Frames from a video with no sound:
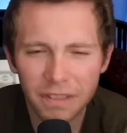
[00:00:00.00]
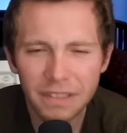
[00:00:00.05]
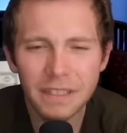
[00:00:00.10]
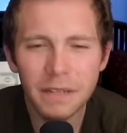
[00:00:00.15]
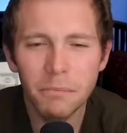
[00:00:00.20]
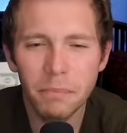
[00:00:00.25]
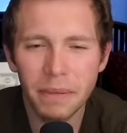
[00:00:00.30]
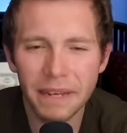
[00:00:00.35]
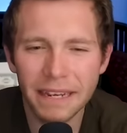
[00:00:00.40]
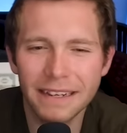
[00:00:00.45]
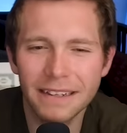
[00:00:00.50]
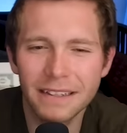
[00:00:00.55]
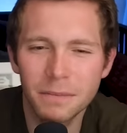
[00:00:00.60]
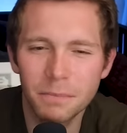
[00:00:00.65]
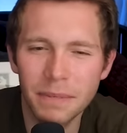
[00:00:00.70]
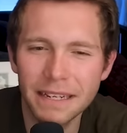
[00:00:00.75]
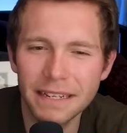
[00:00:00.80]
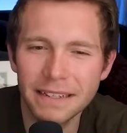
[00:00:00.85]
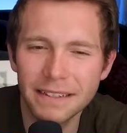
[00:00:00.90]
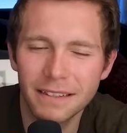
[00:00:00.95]
What's the biggest
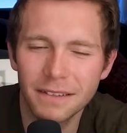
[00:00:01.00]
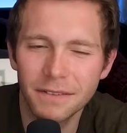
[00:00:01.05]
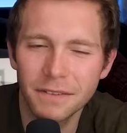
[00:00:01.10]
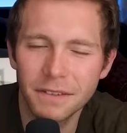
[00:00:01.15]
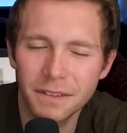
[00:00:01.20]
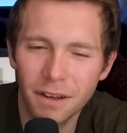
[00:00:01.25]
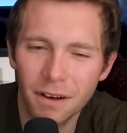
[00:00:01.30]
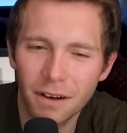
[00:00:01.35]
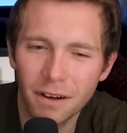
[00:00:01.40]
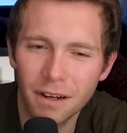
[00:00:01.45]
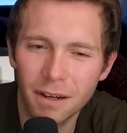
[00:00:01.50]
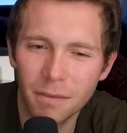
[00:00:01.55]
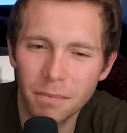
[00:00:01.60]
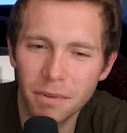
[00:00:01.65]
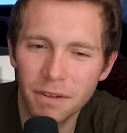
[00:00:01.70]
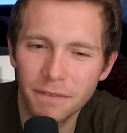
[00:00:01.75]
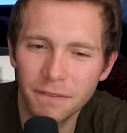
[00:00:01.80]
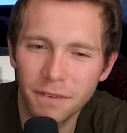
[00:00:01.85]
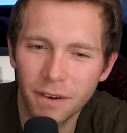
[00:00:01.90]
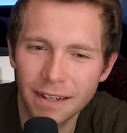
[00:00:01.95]
piece of startup
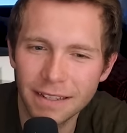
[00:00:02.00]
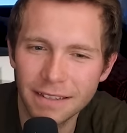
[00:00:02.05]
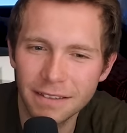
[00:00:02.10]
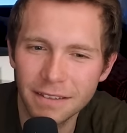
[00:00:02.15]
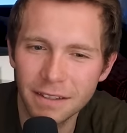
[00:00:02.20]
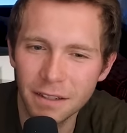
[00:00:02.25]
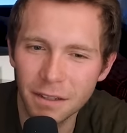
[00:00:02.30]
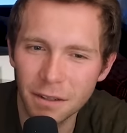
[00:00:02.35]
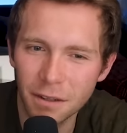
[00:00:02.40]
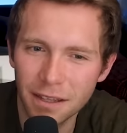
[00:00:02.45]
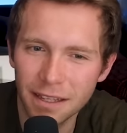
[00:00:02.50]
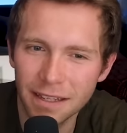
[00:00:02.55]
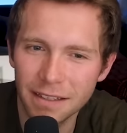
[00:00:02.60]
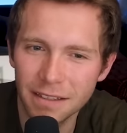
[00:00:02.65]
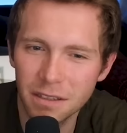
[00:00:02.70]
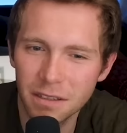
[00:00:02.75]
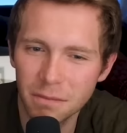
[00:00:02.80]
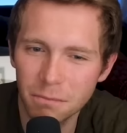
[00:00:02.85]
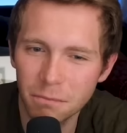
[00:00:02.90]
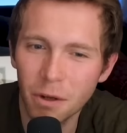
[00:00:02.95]
advice that you
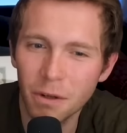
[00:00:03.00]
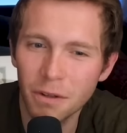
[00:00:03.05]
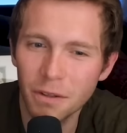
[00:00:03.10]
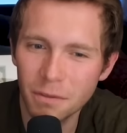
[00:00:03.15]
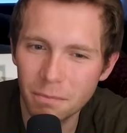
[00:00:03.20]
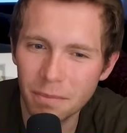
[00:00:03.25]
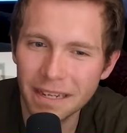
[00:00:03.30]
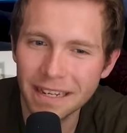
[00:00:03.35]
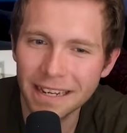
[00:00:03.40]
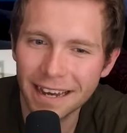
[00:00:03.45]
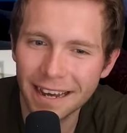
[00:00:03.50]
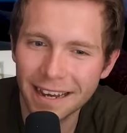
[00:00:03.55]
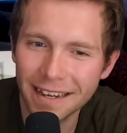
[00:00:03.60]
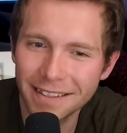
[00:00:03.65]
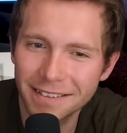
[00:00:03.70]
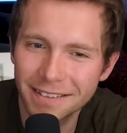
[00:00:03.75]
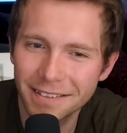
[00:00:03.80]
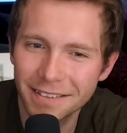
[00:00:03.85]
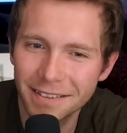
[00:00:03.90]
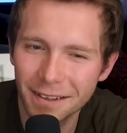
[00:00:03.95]
think's most
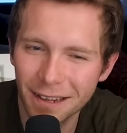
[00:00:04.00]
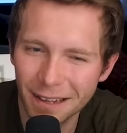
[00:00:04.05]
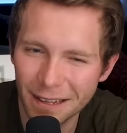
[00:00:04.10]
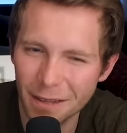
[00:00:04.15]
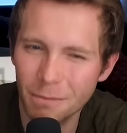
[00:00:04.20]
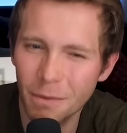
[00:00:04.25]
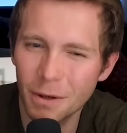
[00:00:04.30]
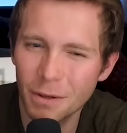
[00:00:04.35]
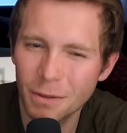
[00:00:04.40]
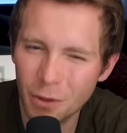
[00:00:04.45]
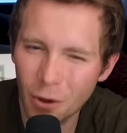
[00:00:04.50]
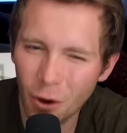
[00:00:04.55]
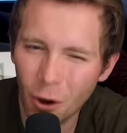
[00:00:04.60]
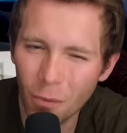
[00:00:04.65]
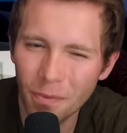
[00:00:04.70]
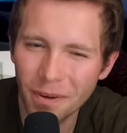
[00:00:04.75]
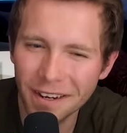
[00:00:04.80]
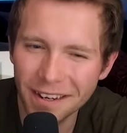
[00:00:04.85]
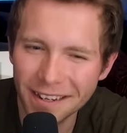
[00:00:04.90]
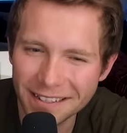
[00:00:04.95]
BS? Like the most
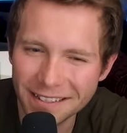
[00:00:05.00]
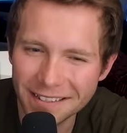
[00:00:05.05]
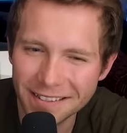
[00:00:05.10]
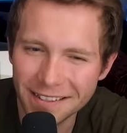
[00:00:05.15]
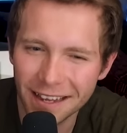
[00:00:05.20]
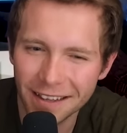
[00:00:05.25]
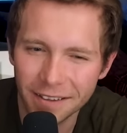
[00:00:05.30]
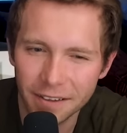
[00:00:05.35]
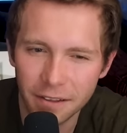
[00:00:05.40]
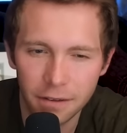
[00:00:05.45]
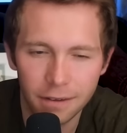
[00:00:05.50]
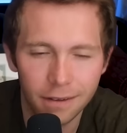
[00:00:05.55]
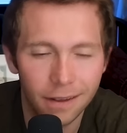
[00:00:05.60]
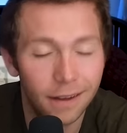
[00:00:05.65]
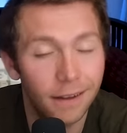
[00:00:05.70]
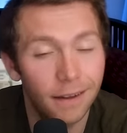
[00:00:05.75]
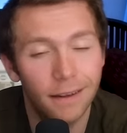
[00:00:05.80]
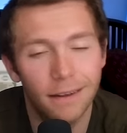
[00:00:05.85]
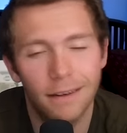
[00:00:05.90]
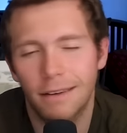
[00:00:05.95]
commonly said that you're
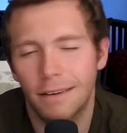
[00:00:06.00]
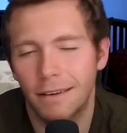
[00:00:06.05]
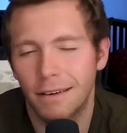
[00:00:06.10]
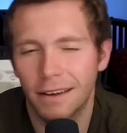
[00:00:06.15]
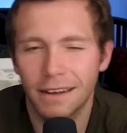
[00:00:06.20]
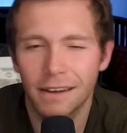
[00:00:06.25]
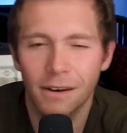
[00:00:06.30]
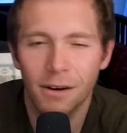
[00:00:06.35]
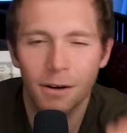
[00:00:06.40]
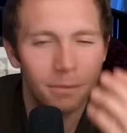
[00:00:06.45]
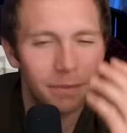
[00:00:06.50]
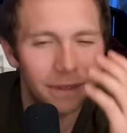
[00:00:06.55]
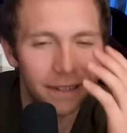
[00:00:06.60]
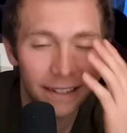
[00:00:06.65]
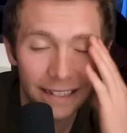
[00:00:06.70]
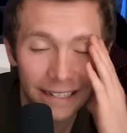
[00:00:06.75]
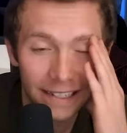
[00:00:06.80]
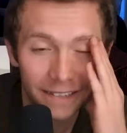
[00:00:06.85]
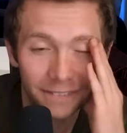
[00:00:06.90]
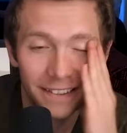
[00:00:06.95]
like, oh, I can't
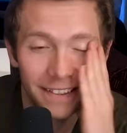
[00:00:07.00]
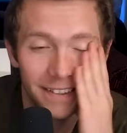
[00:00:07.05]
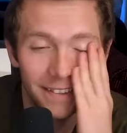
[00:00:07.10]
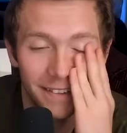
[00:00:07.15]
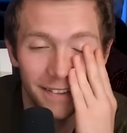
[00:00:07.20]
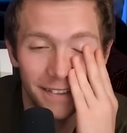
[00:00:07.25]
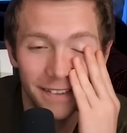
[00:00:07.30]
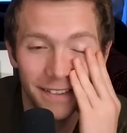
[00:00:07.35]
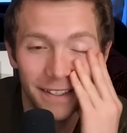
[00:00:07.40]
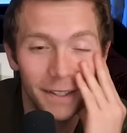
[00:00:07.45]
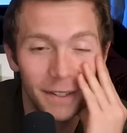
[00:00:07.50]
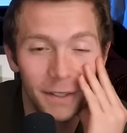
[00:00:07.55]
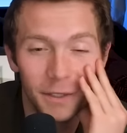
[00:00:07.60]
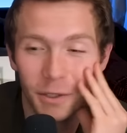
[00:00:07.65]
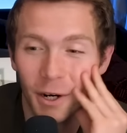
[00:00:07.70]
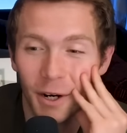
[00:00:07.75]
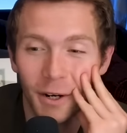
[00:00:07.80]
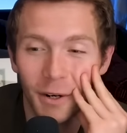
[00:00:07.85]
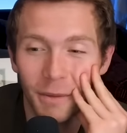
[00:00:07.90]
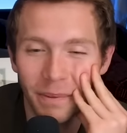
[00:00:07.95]
believe this is still a
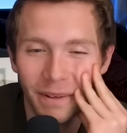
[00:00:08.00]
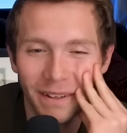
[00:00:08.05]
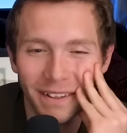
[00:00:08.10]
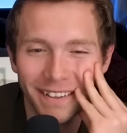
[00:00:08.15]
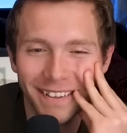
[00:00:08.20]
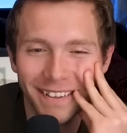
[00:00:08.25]
trope.